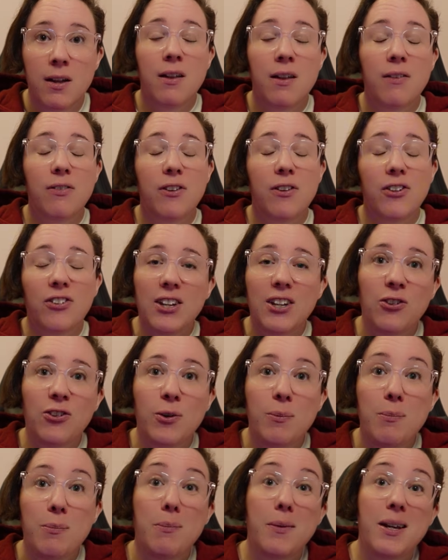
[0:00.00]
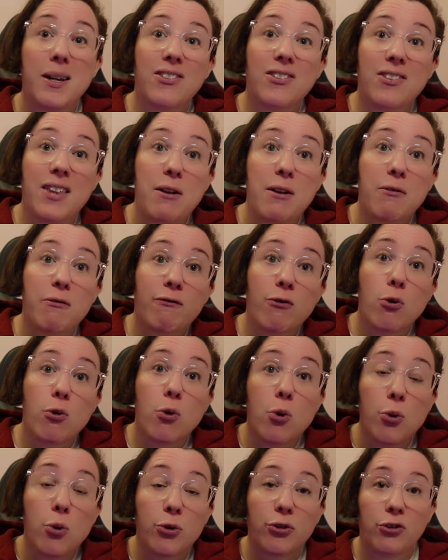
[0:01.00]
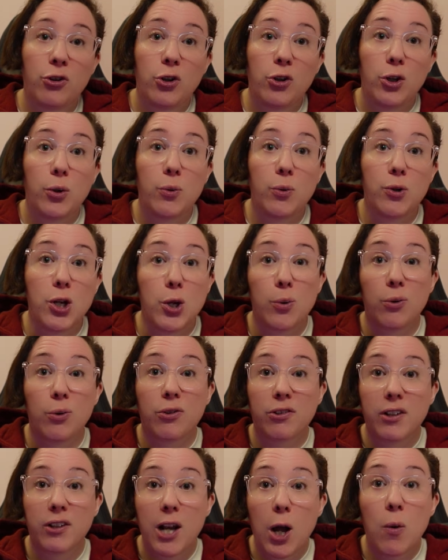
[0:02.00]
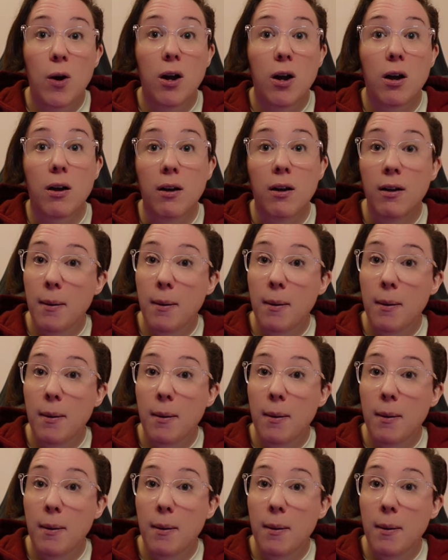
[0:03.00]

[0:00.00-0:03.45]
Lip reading: The system is then forced to use slower